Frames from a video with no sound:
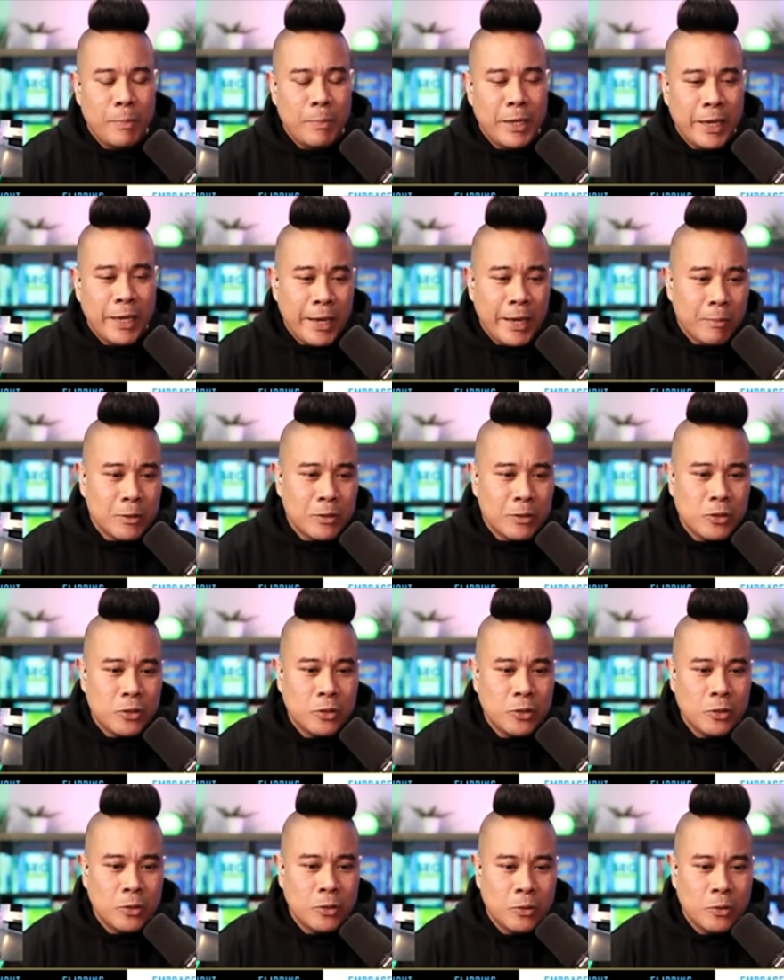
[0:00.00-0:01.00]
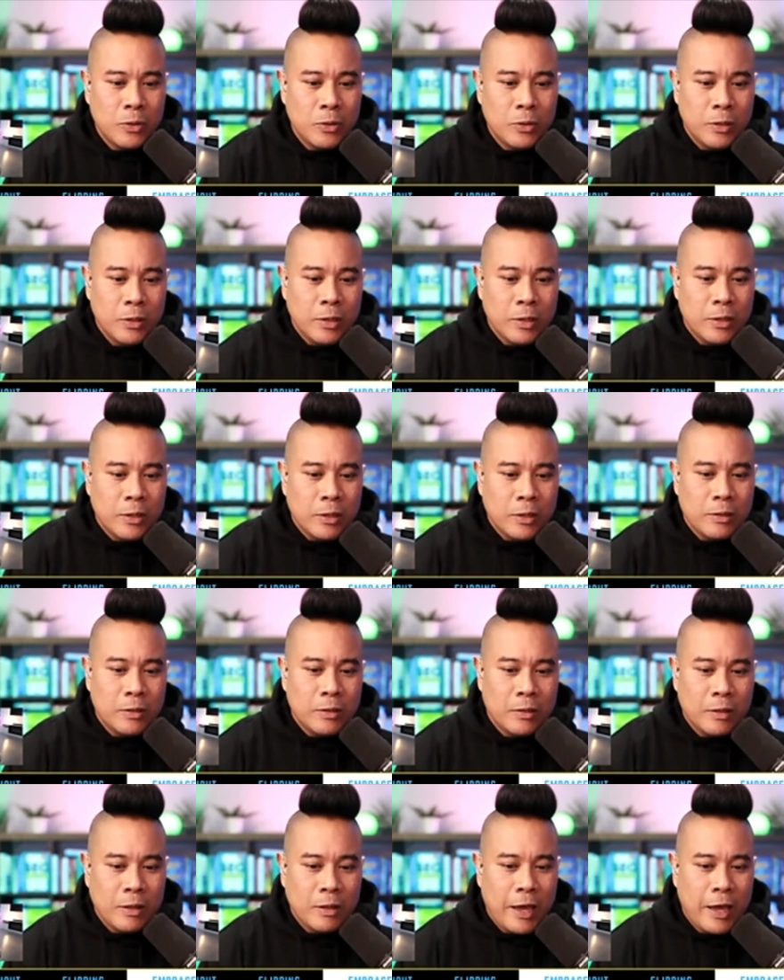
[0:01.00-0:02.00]
Being able to
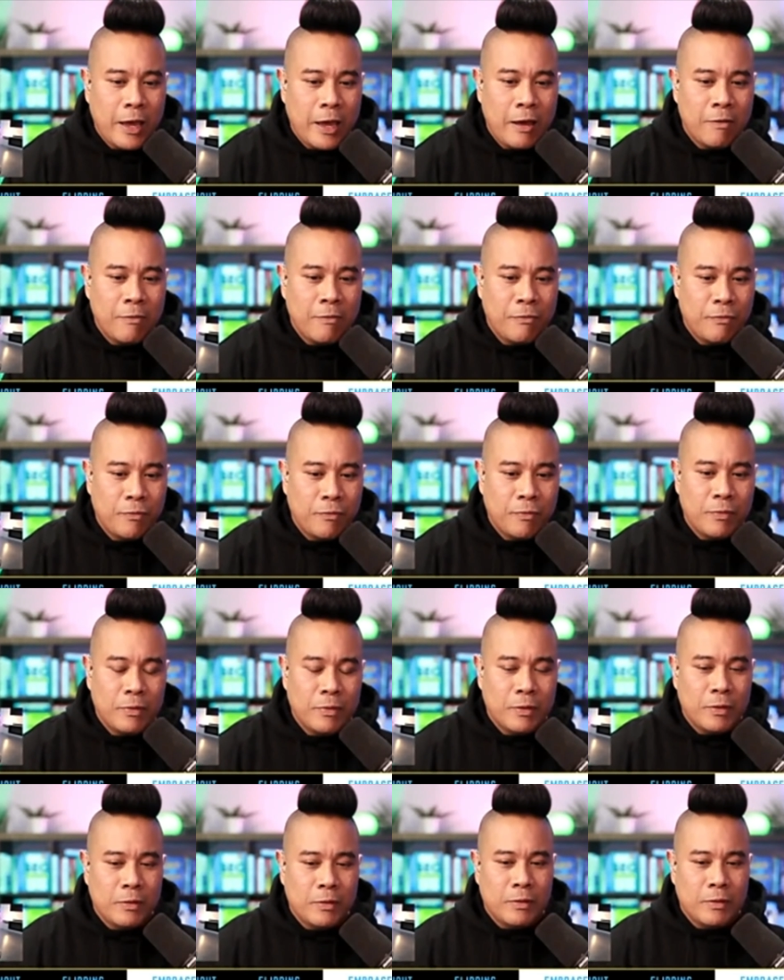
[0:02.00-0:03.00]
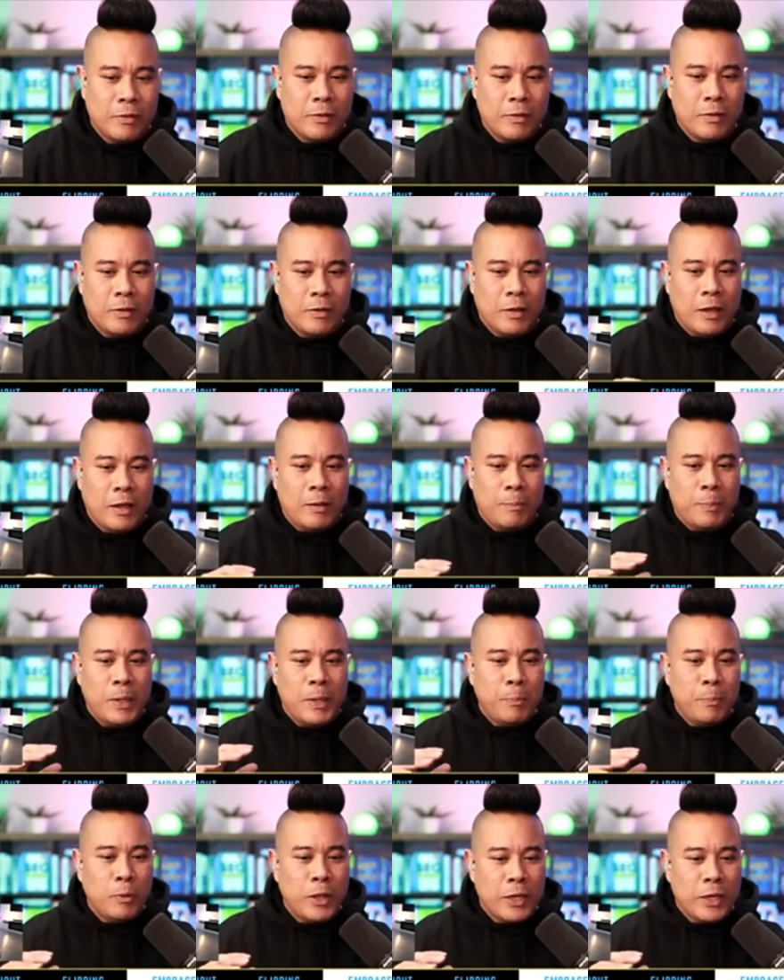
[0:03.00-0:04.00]
have
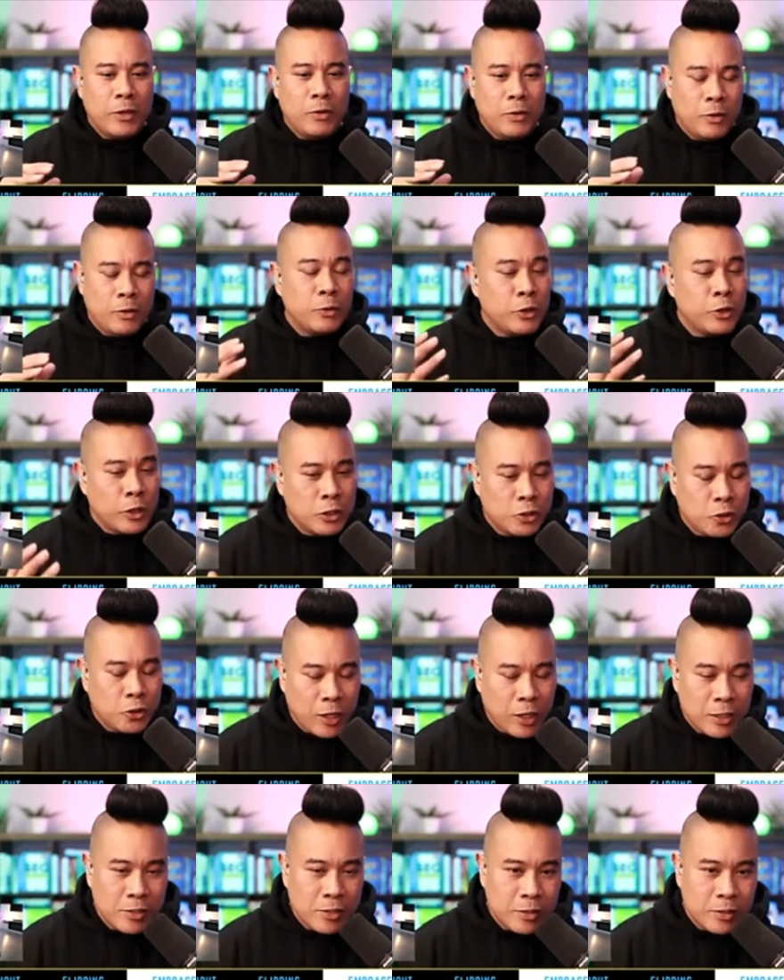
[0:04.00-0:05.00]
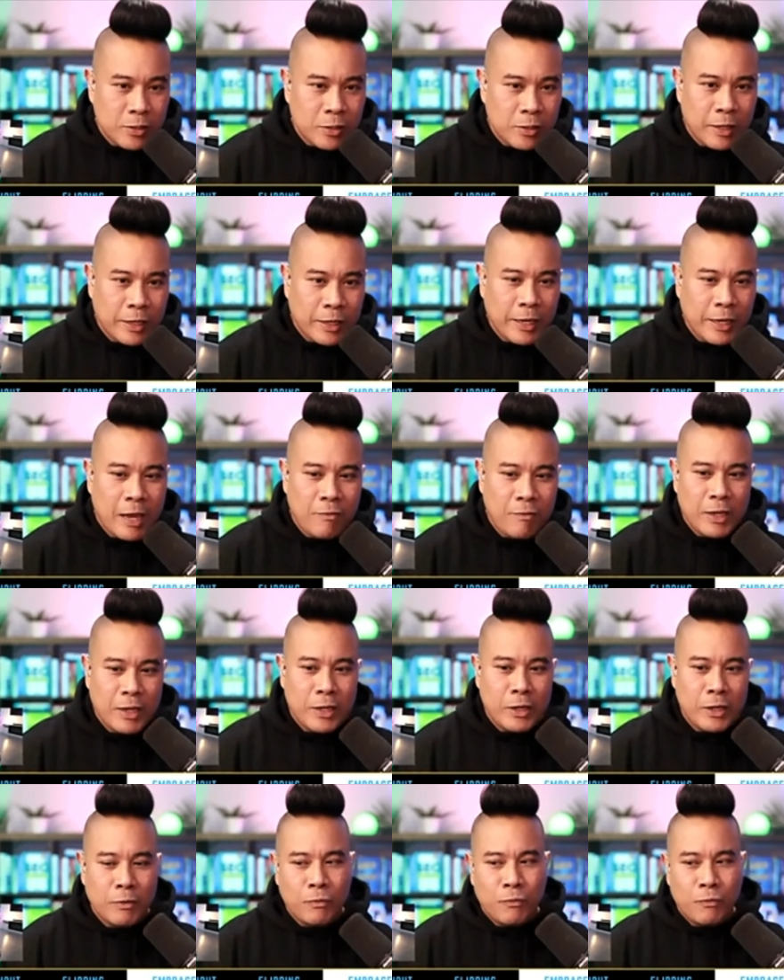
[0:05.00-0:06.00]
people that you can trust, like having,
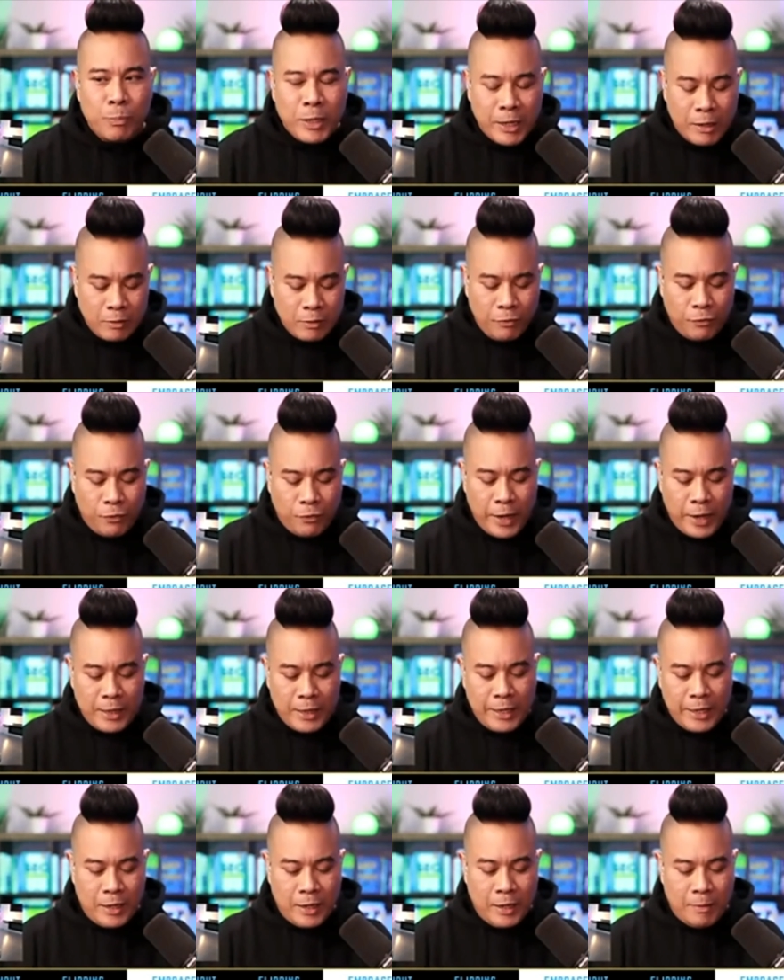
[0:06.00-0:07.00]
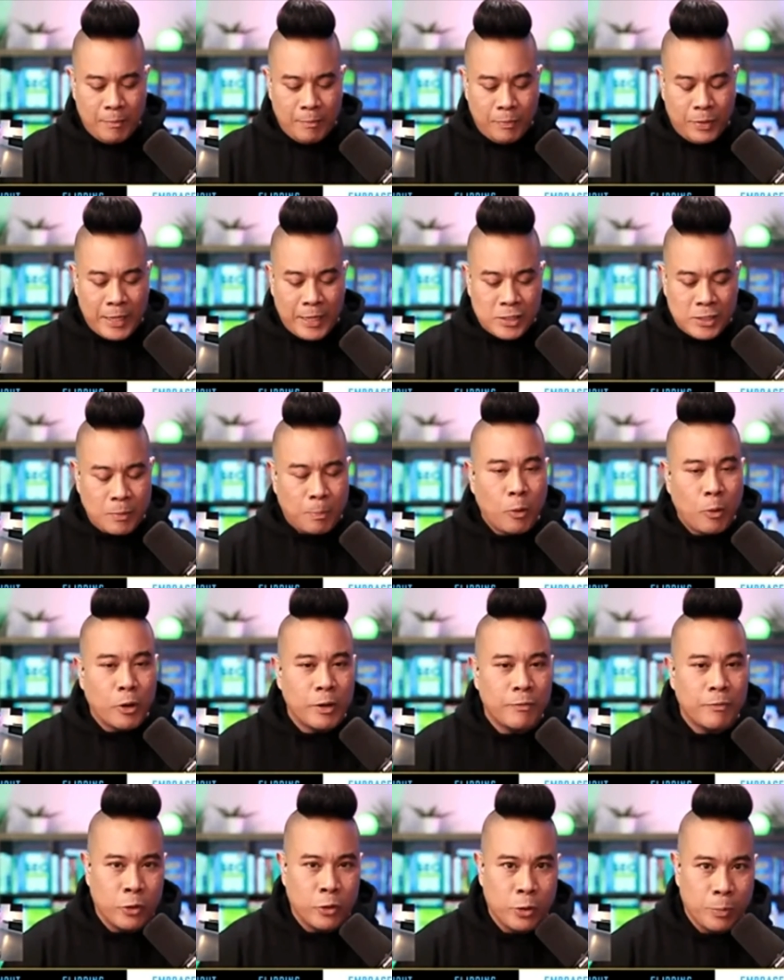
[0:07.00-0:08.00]
being able to find like that
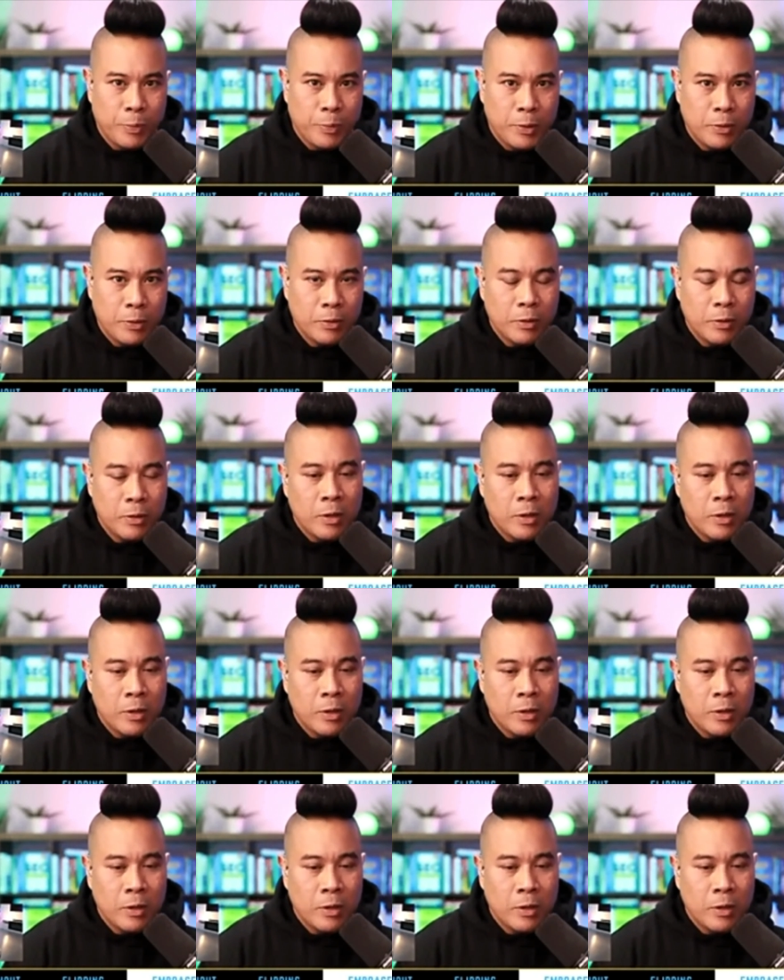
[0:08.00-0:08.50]
supportive group.